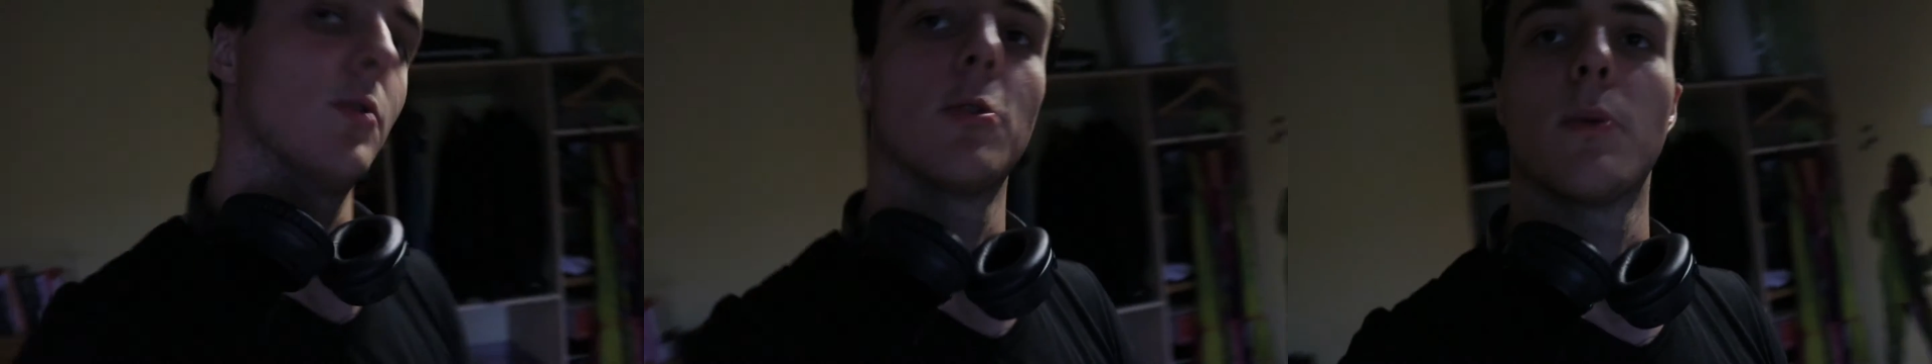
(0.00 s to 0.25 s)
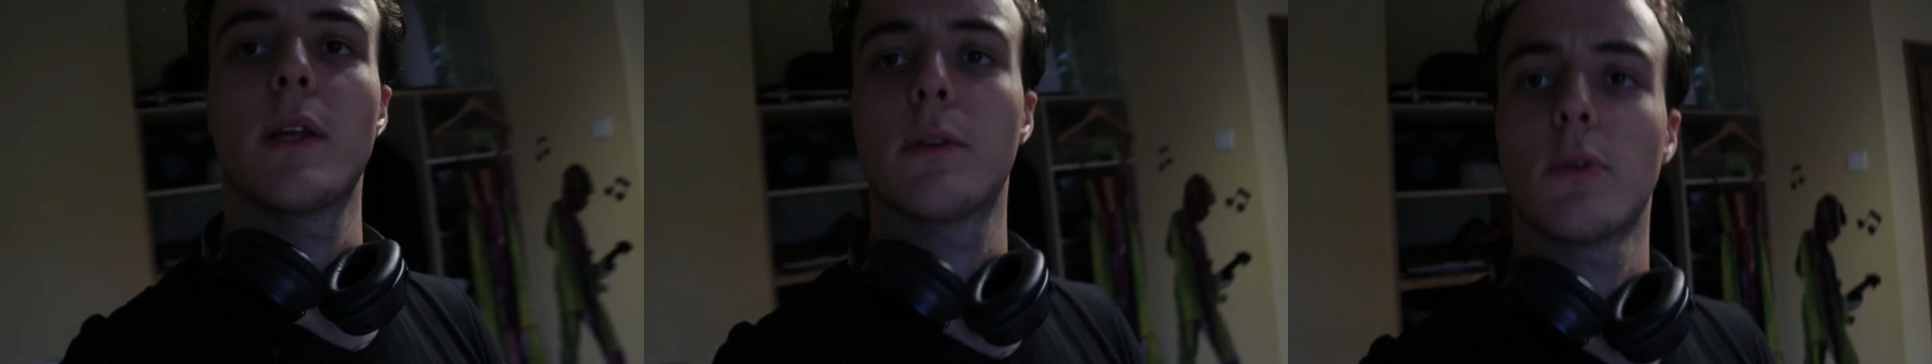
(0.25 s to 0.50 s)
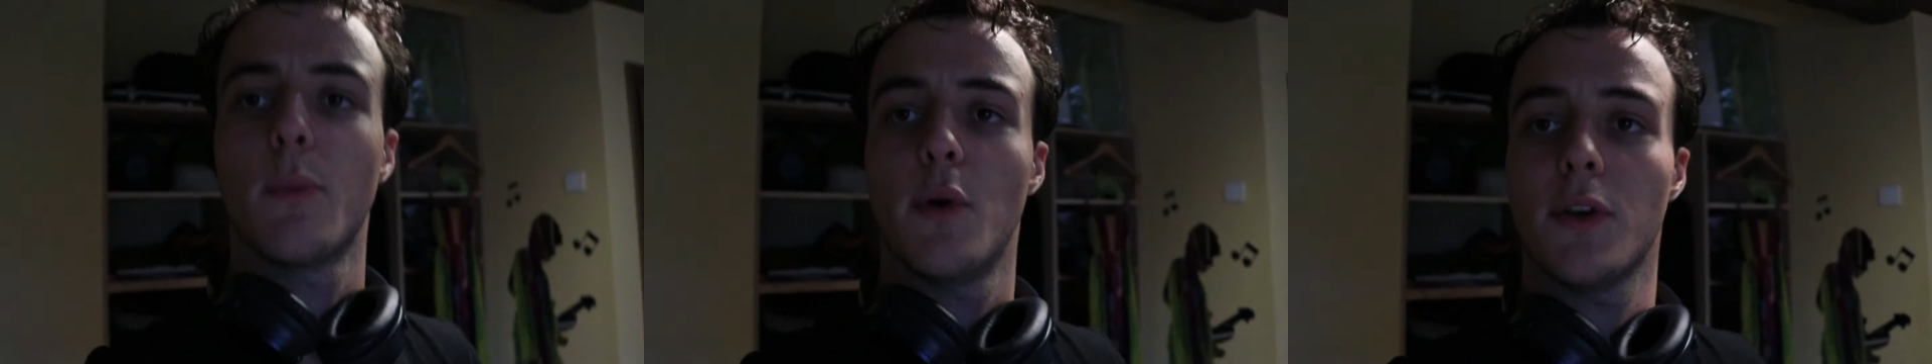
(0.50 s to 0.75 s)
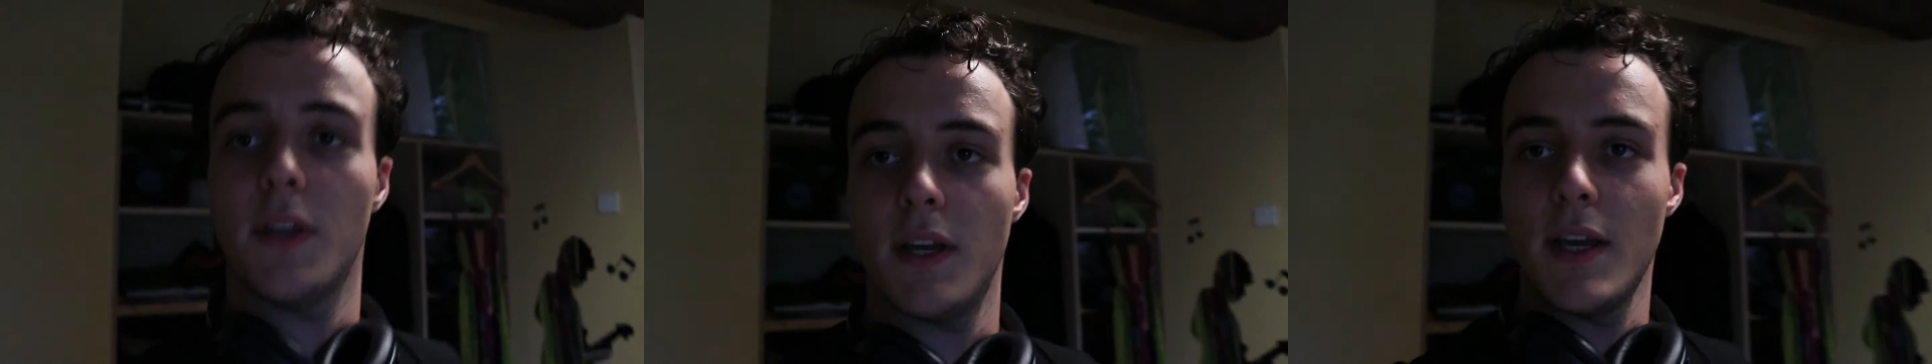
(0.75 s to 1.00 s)
Normally it will
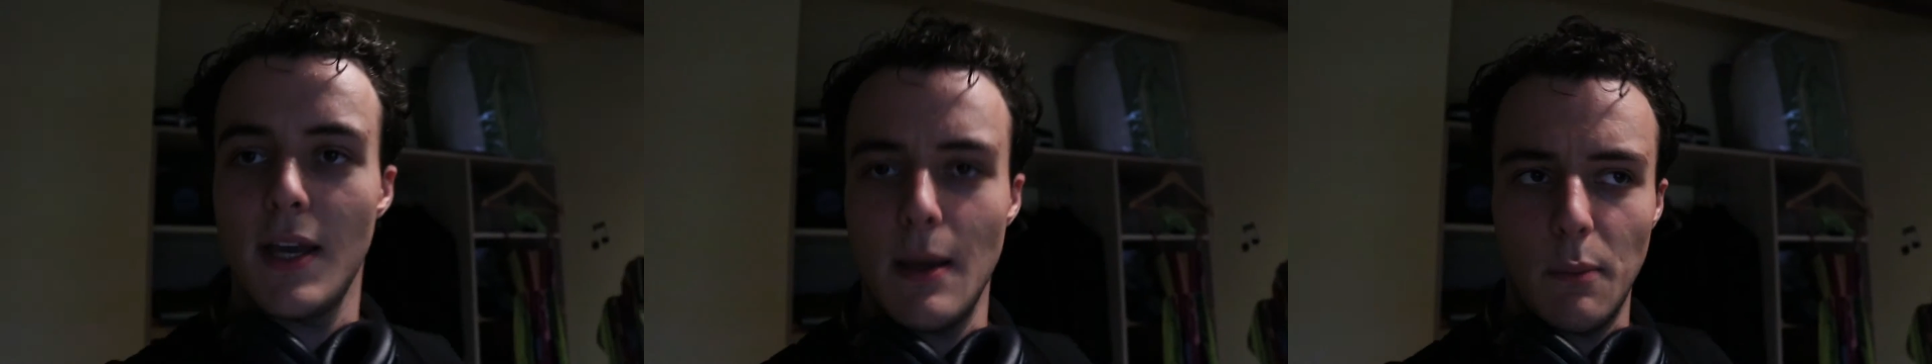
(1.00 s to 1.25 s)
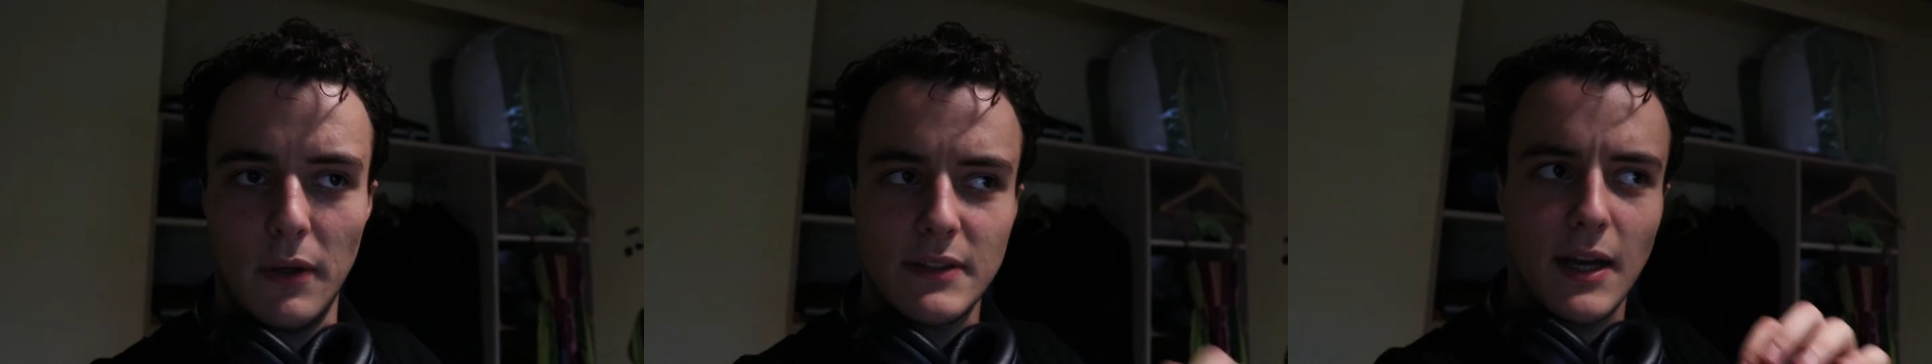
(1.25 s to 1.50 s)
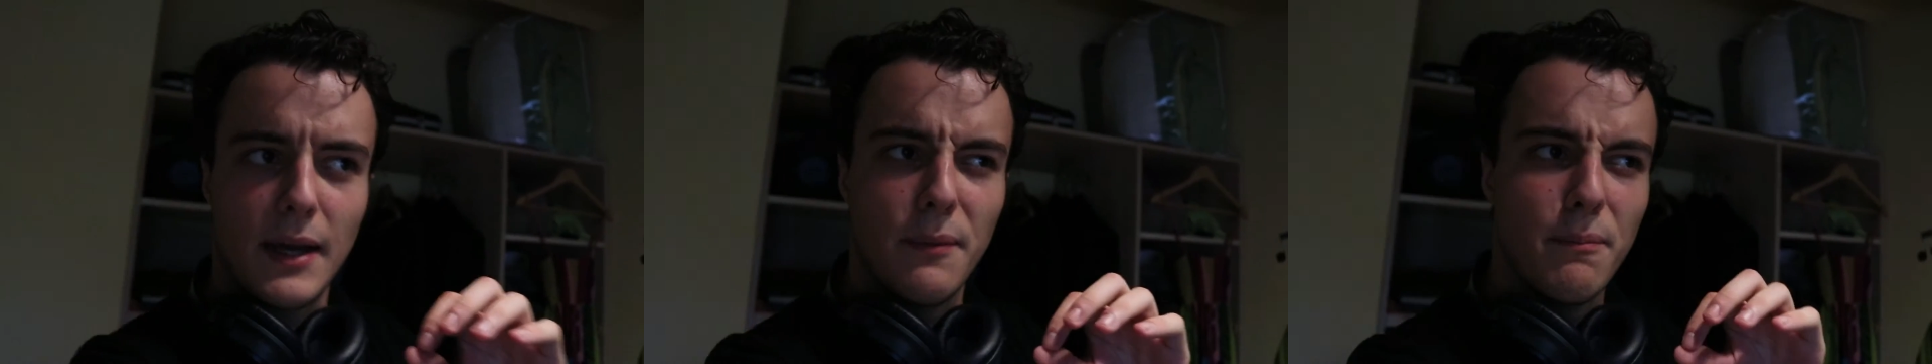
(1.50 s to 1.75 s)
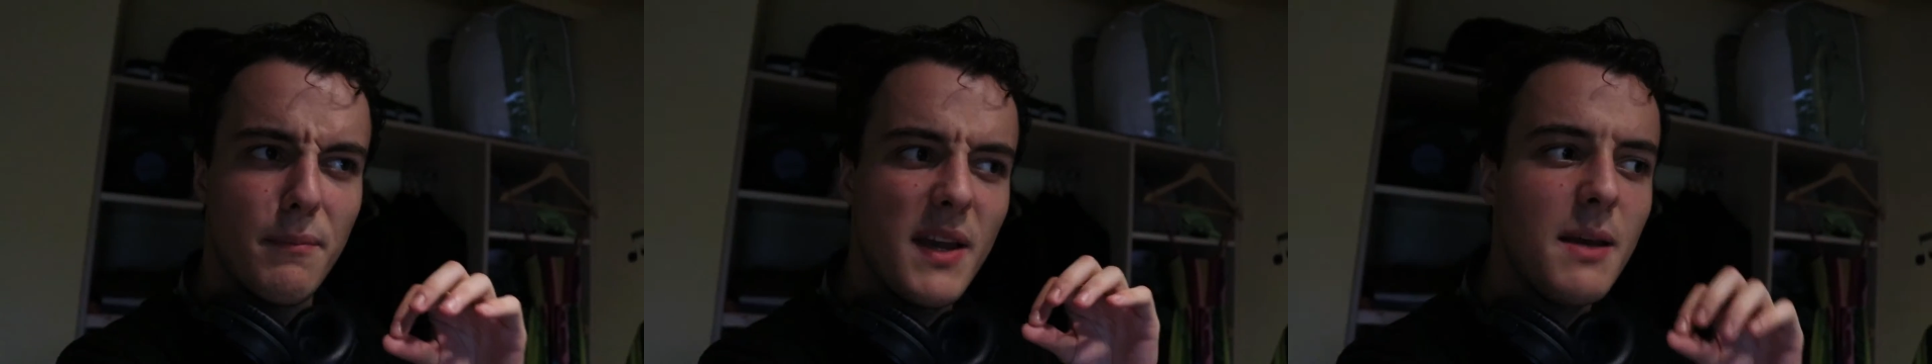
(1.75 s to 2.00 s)
be okay, but
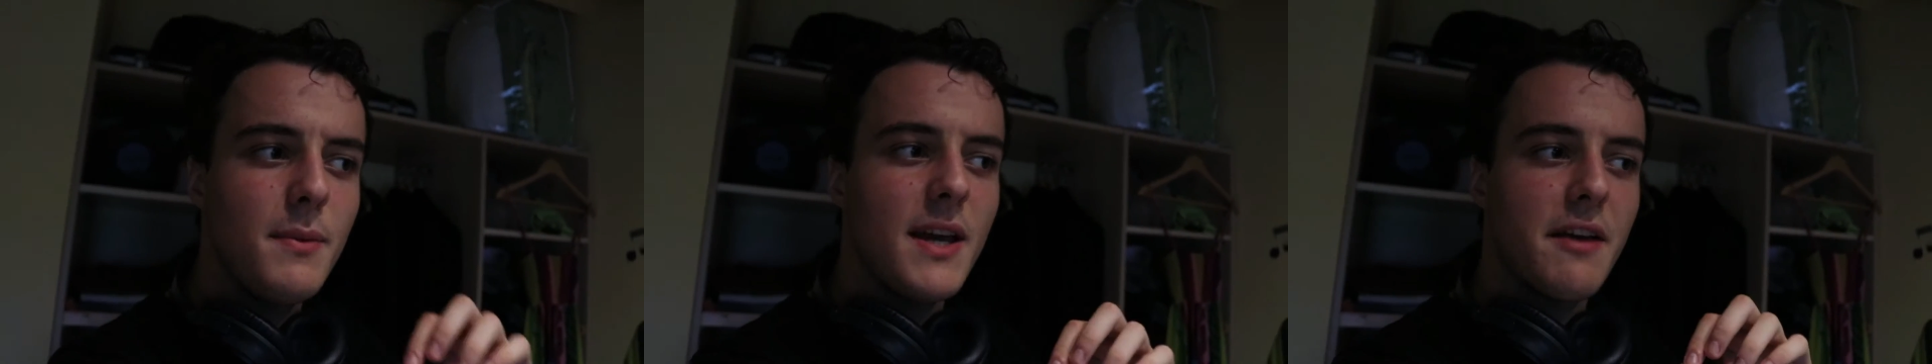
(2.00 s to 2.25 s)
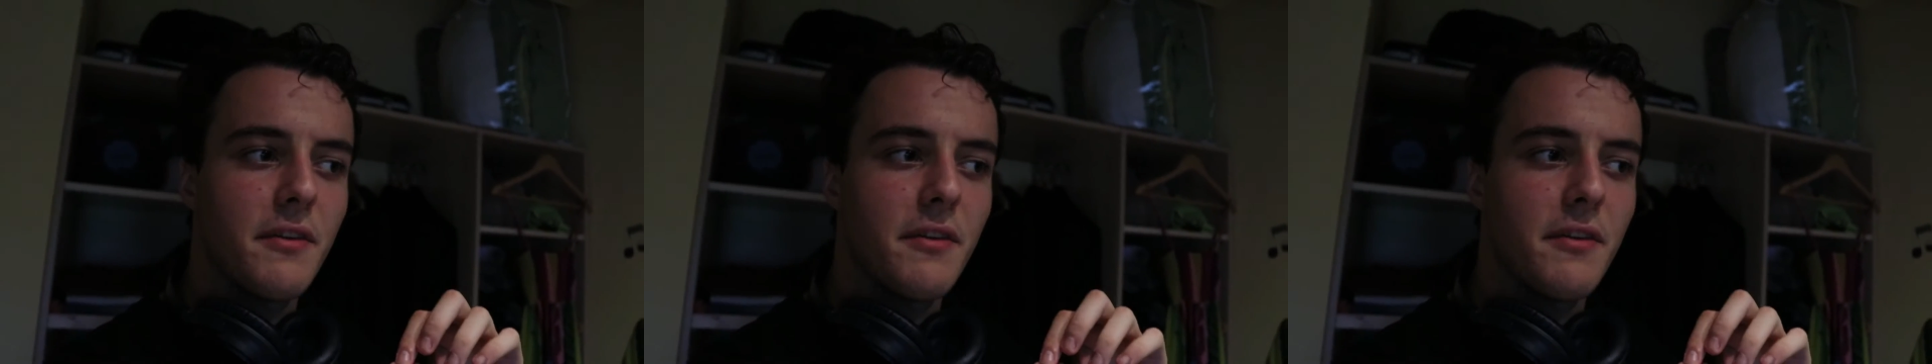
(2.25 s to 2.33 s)
I maybe